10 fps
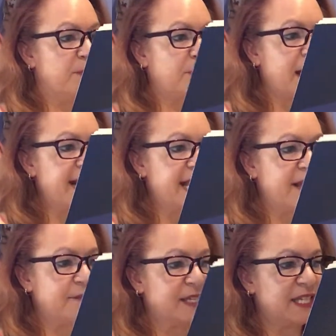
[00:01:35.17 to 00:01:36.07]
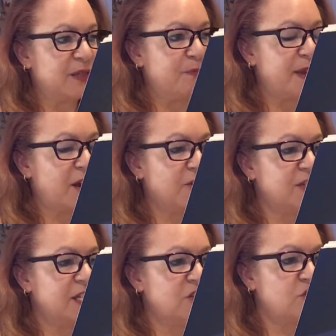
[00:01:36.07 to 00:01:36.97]
breaking Mrs.
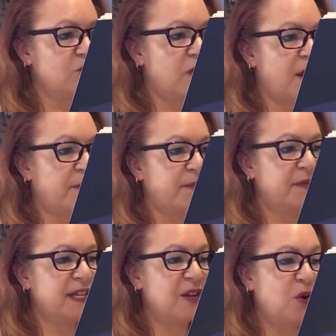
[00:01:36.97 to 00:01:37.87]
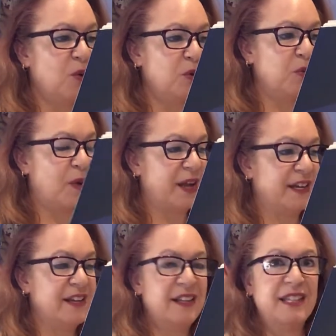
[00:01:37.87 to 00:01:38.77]
Bickerson's drum, the old one
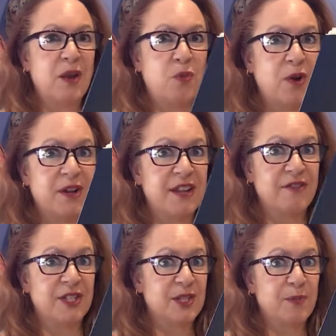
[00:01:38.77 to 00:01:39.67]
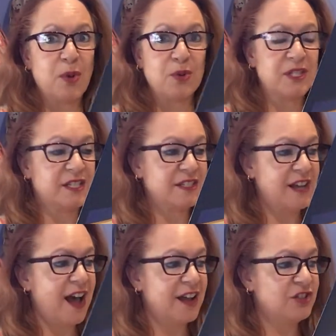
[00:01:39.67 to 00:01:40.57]
they weren't even supposed to
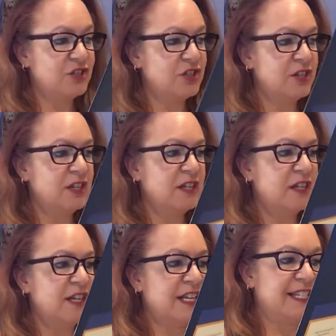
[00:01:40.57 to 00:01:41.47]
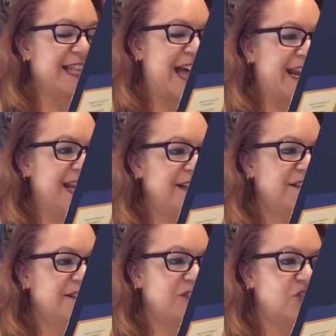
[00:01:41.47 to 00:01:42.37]
touch. Is that it?
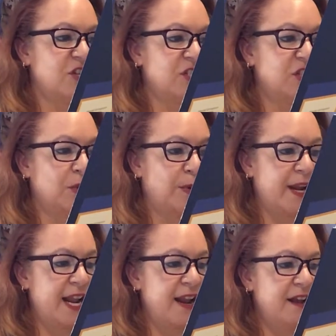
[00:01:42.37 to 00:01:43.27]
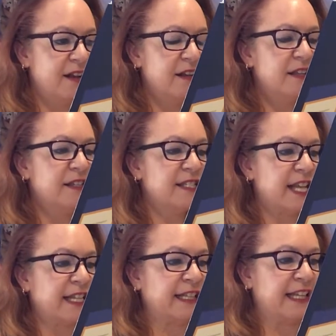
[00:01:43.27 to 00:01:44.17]
Just 3?
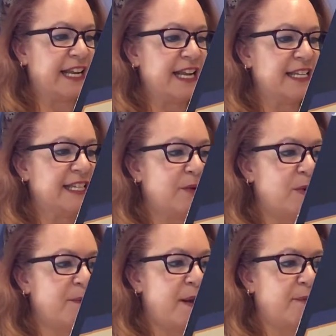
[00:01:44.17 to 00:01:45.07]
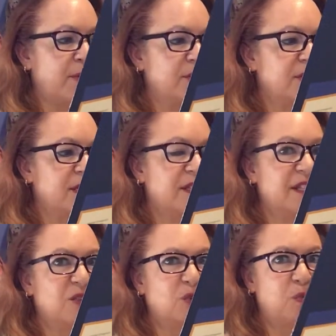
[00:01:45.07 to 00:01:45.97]
Suddenly, Izzy remembers
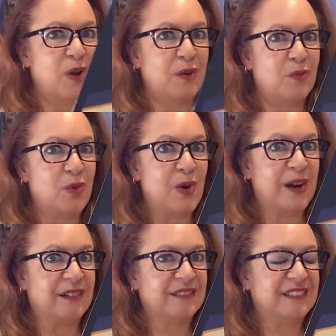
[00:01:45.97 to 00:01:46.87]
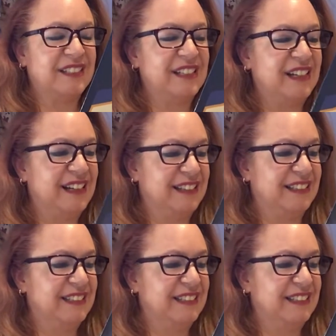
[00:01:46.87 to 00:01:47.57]
there's 1 more. Ugh!